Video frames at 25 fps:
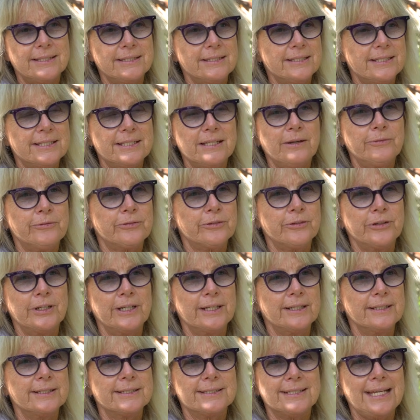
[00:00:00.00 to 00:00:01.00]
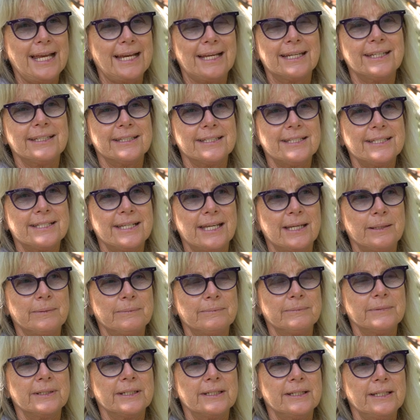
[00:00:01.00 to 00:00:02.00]
that are suffering exactly the
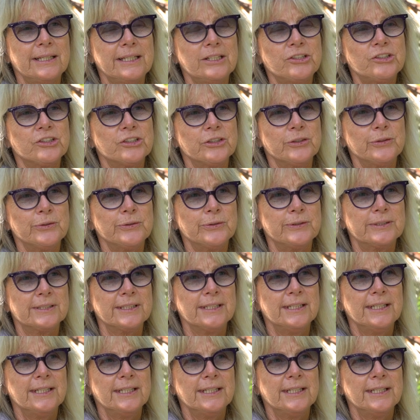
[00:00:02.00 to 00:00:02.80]
same uh, issues,